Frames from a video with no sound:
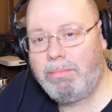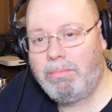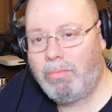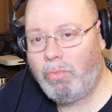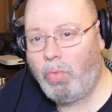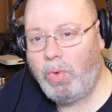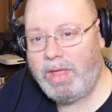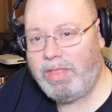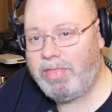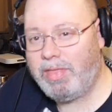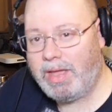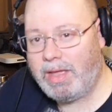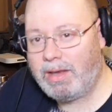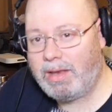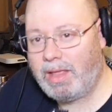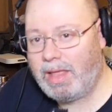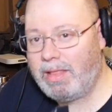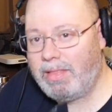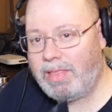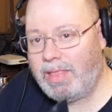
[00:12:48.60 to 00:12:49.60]
with it.
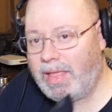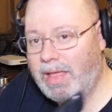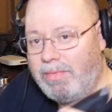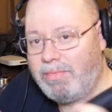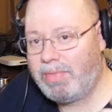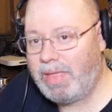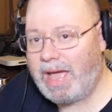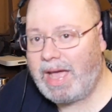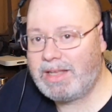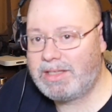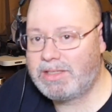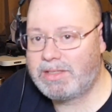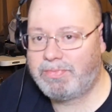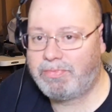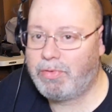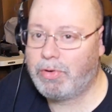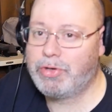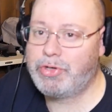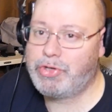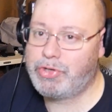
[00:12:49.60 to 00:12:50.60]
That's
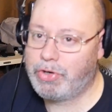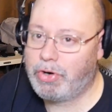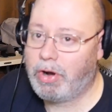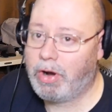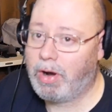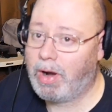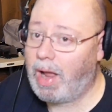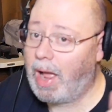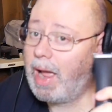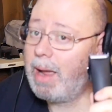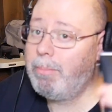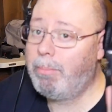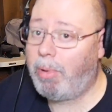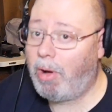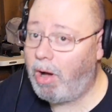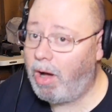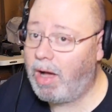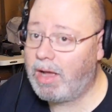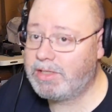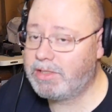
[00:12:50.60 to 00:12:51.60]
for sure. I'm
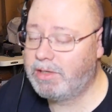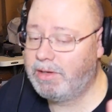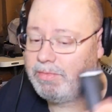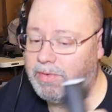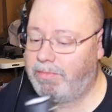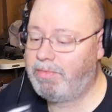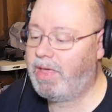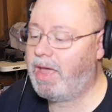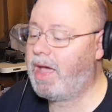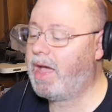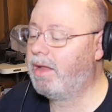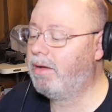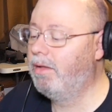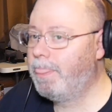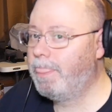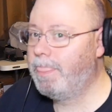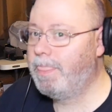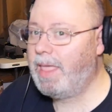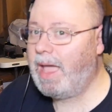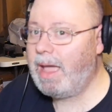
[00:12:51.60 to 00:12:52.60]
positive of that.
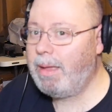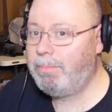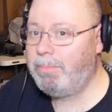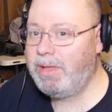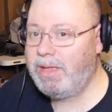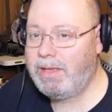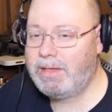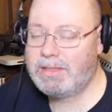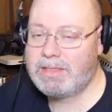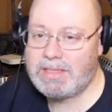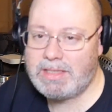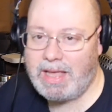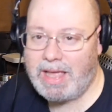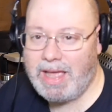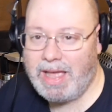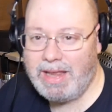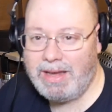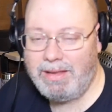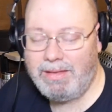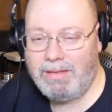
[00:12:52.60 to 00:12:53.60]
That being
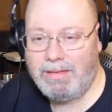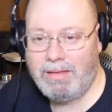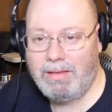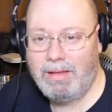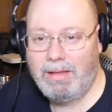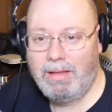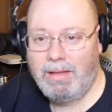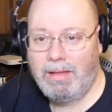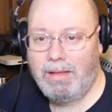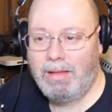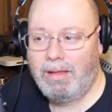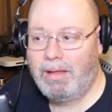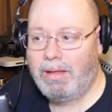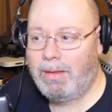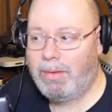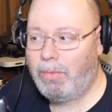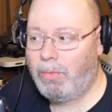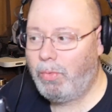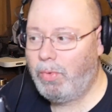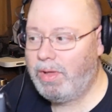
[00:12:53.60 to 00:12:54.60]
said,
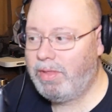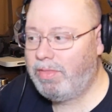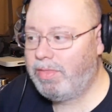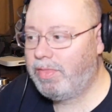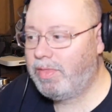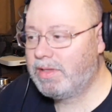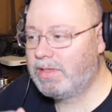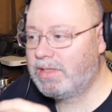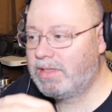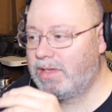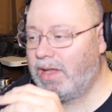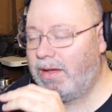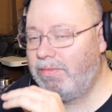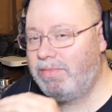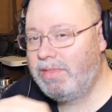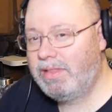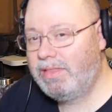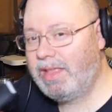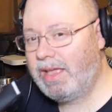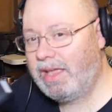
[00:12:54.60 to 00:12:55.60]
with the stuff
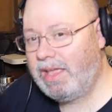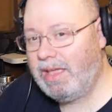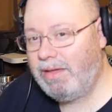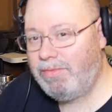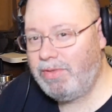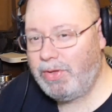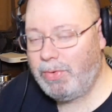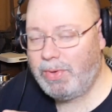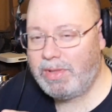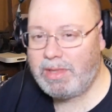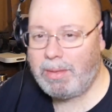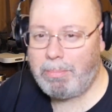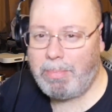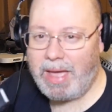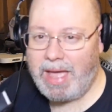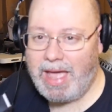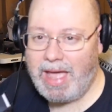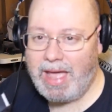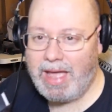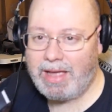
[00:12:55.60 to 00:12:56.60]
that they give you in the
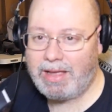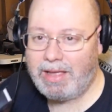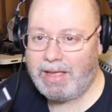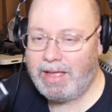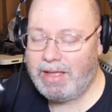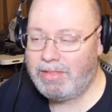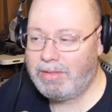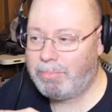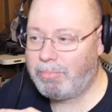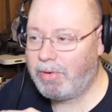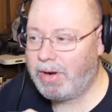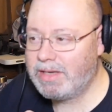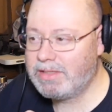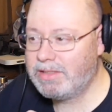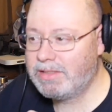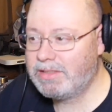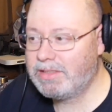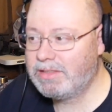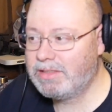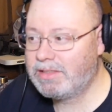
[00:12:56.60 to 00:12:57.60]
bag and the
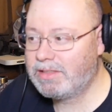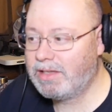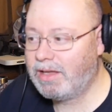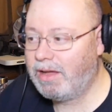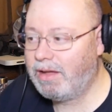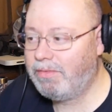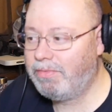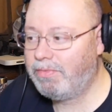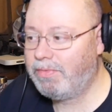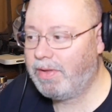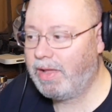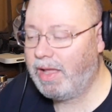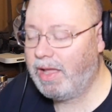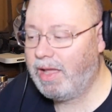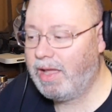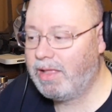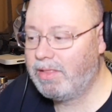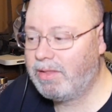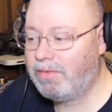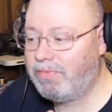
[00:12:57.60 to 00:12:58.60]
presents and stuff,
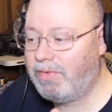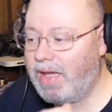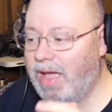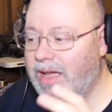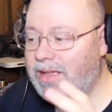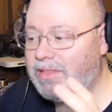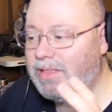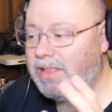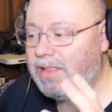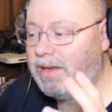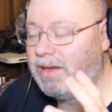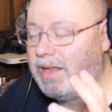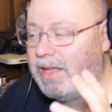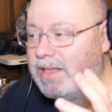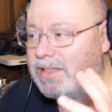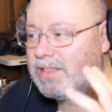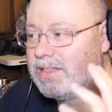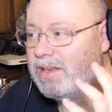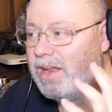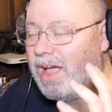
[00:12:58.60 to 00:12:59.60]
and the fact that
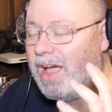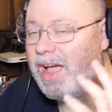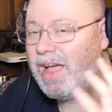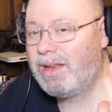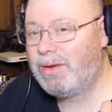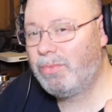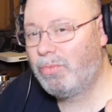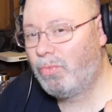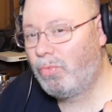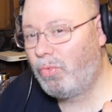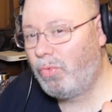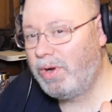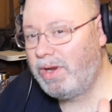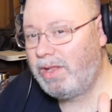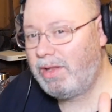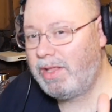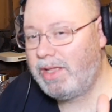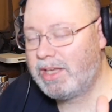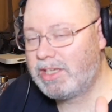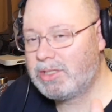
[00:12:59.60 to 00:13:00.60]
it's not
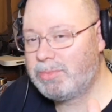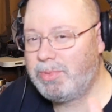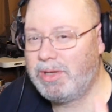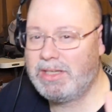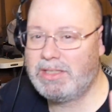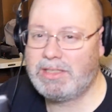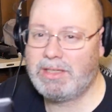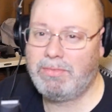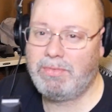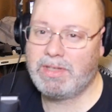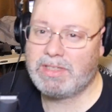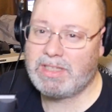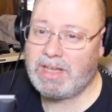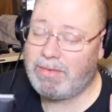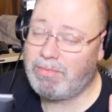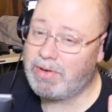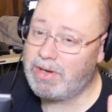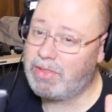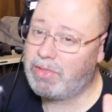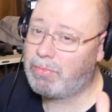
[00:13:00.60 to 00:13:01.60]
really expensive, it's
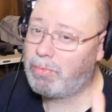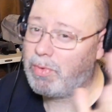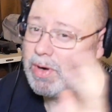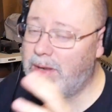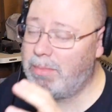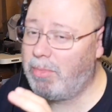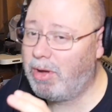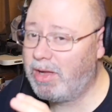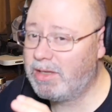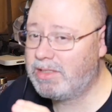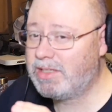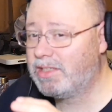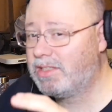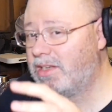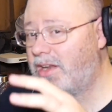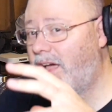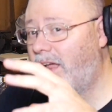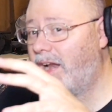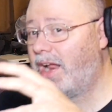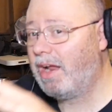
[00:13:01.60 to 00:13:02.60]
every 3 months, it's
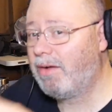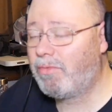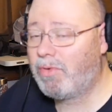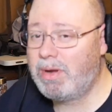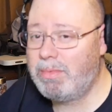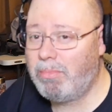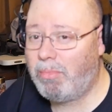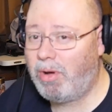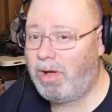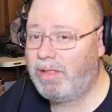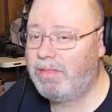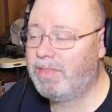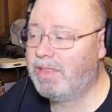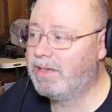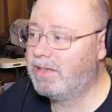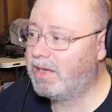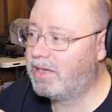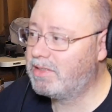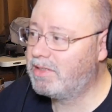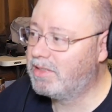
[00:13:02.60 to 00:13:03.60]
not every month,
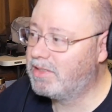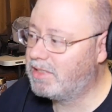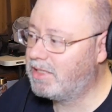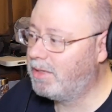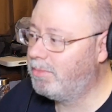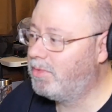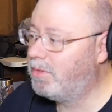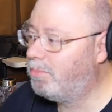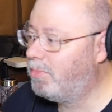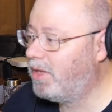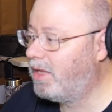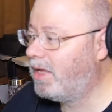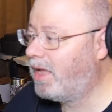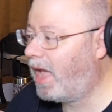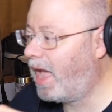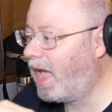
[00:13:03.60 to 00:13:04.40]
it doesn't seem to be